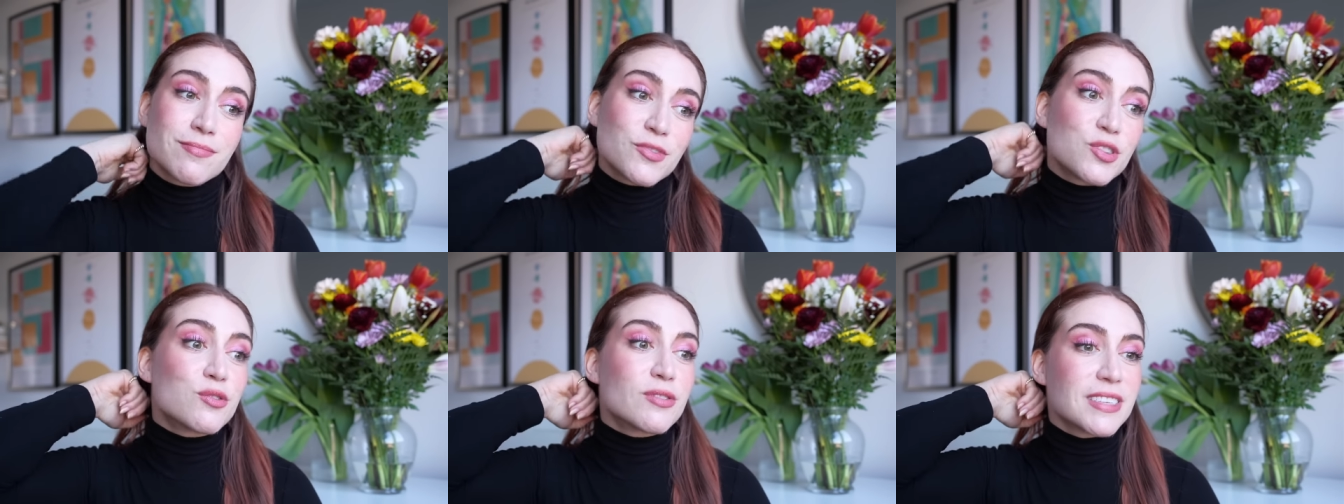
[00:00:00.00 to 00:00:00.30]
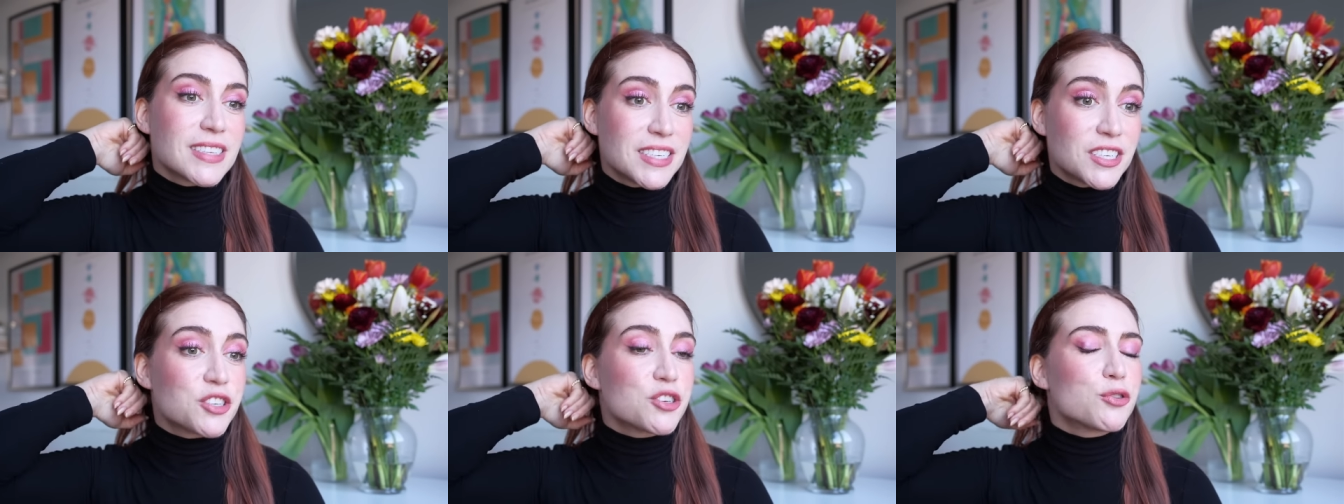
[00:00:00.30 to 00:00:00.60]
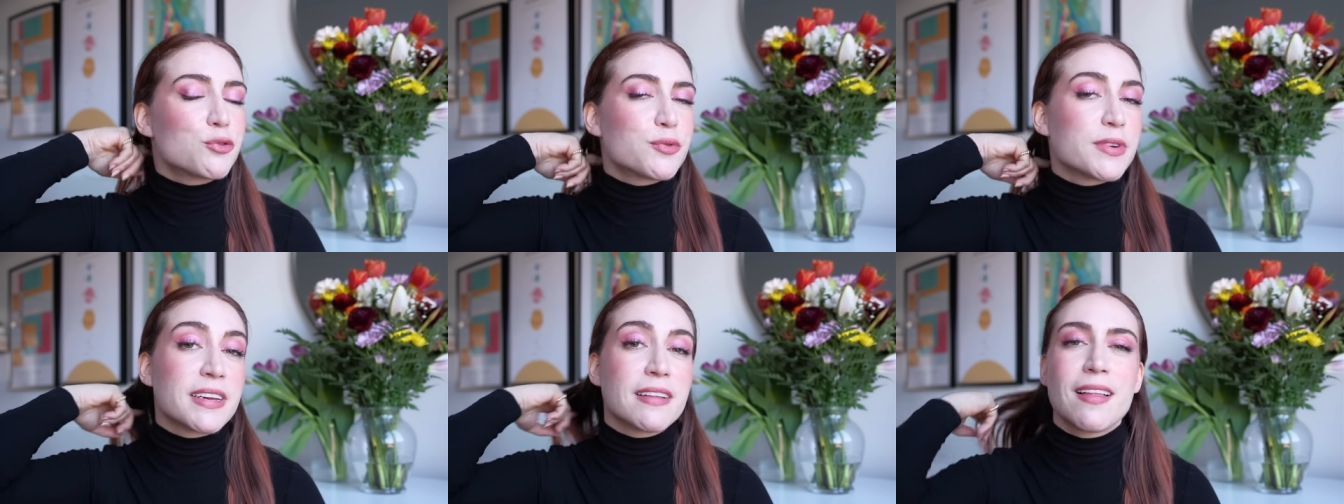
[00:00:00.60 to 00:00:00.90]
really to
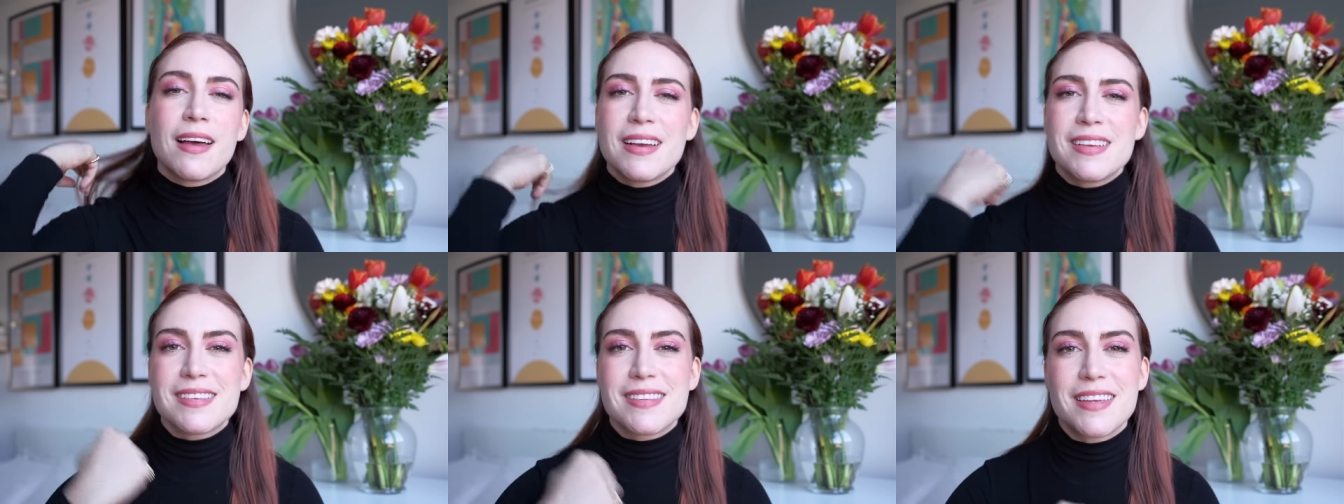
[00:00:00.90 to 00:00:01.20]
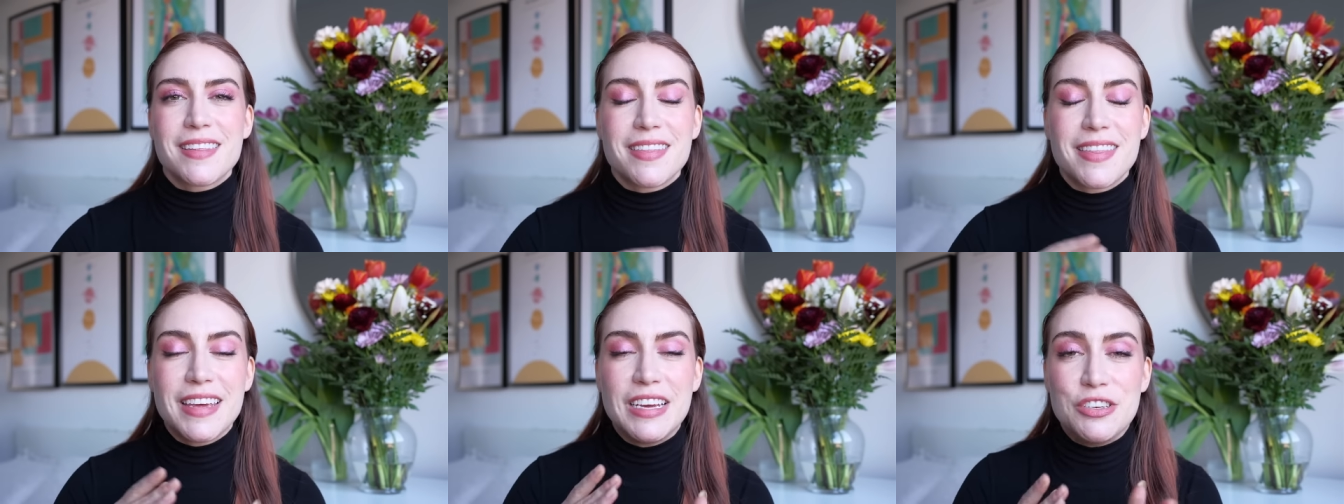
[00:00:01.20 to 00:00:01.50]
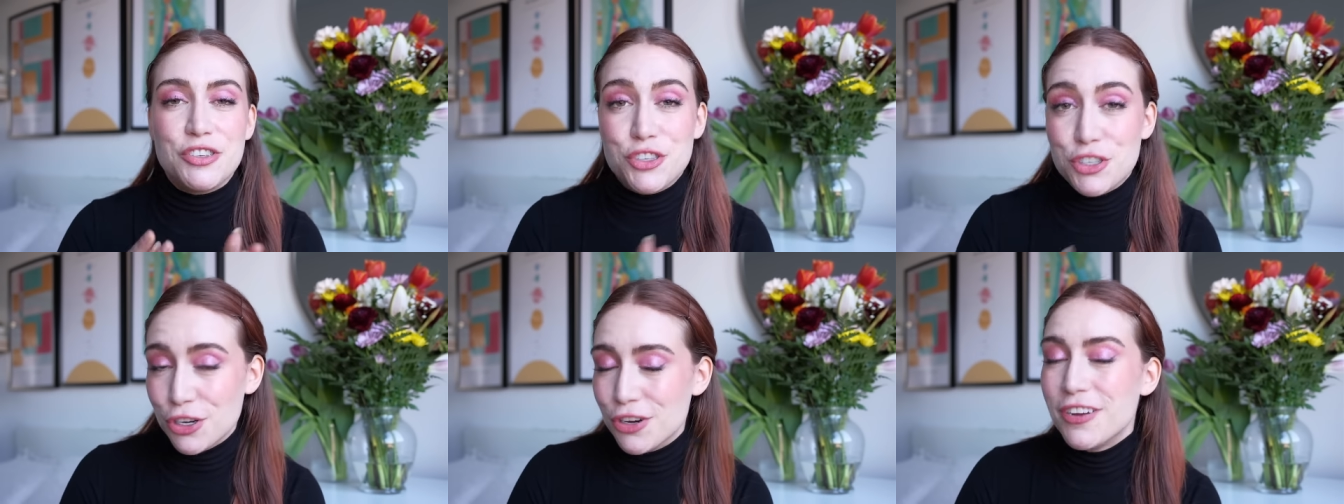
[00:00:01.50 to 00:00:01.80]
realize that they
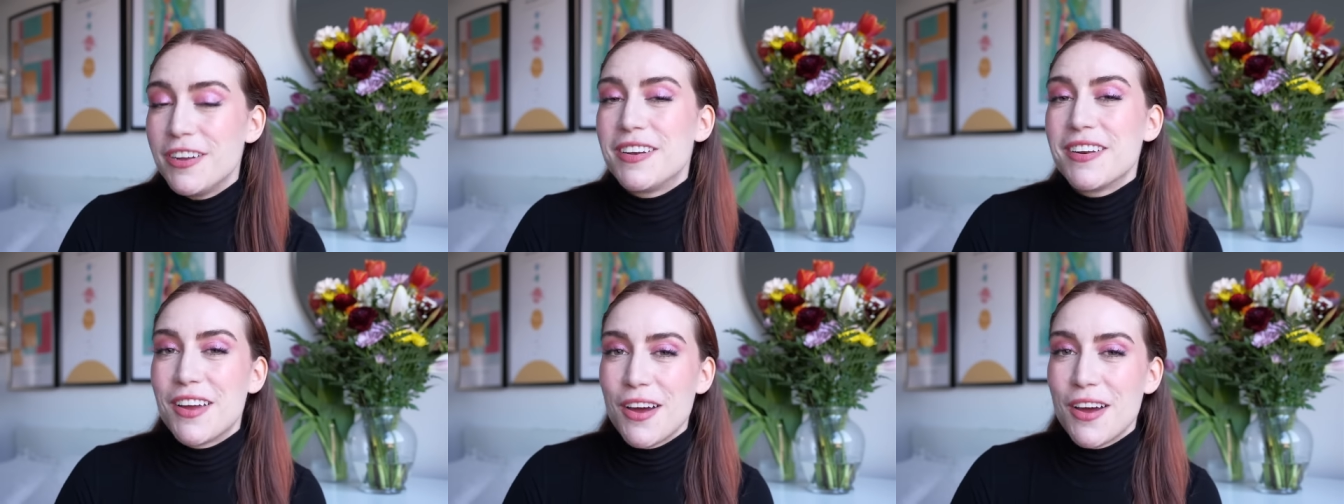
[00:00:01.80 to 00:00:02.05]
should